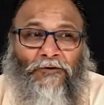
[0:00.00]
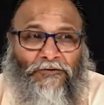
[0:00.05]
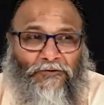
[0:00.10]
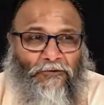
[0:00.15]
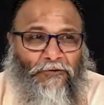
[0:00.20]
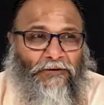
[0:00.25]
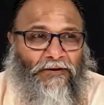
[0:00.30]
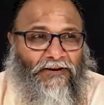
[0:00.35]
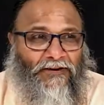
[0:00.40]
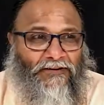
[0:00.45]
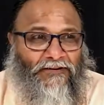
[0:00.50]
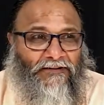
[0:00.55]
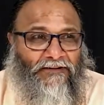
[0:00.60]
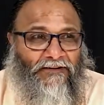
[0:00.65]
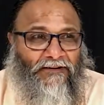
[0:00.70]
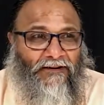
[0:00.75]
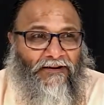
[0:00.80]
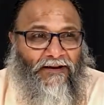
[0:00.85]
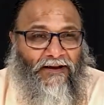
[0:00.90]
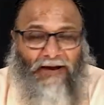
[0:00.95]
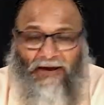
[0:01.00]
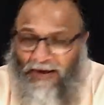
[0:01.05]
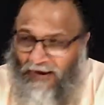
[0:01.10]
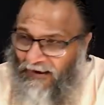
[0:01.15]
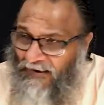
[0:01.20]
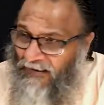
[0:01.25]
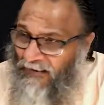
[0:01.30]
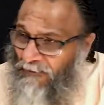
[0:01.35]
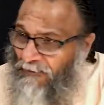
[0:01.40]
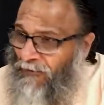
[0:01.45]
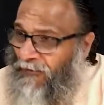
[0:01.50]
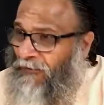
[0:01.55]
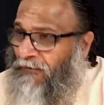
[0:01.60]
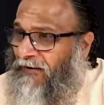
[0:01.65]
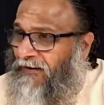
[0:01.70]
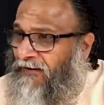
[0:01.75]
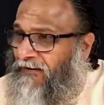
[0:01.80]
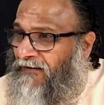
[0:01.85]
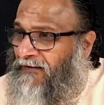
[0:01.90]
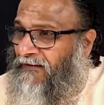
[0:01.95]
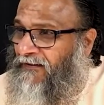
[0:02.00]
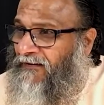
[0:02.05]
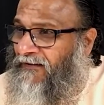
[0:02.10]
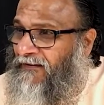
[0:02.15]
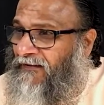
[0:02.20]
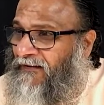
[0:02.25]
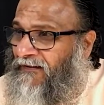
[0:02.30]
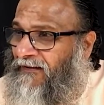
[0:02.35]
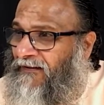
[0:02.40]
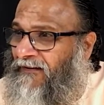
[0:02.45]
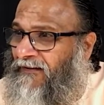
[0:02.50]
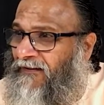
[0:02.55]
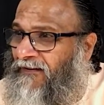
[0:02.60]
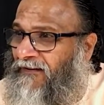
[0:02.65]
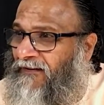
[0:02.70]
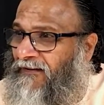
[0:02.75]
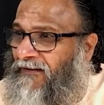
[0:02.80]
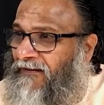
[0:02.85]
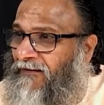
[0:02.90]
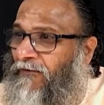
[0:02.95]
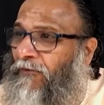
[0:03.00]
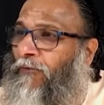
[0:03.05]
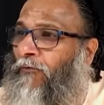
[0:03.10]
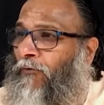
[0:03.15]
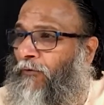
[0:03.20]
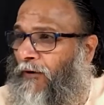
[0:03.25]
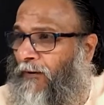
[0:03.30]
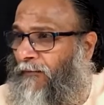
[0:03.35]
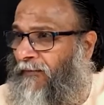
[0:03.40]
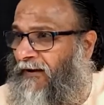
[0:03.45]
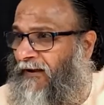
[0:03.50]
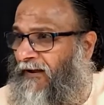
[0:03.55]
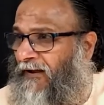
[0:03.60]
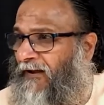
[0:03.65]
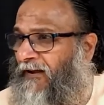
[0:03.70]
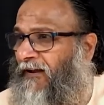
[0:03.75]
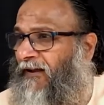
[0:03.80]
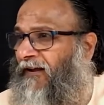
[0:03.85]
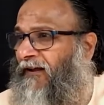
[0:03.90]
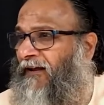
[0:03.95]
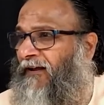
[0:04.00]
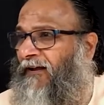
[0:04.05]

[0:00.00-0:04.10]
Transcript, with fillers: Who is knowing it? I am knowing it. Who am I?